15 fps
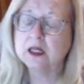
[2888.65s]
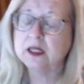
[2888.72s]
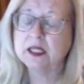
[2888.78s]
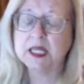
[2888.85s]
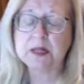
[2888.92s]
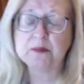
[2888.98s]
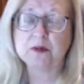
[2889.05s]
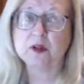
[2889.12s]

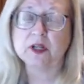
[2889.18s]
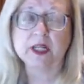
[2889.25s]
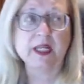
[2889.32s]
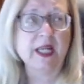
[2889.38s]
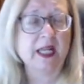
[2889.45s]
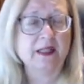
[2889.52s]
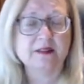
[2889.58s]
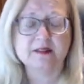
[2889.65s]
Keep looking
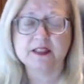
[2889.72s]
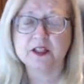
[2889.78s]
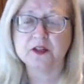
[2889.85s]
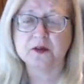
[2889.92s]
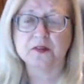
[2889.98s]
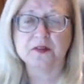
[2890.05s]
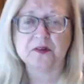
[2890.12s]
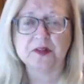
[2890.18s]
at
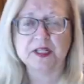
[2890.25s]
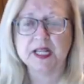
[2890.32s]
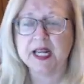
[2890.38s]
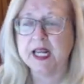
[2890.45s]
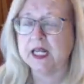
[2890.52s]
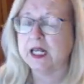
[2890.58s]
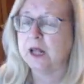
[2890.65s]
Ezekiel 38.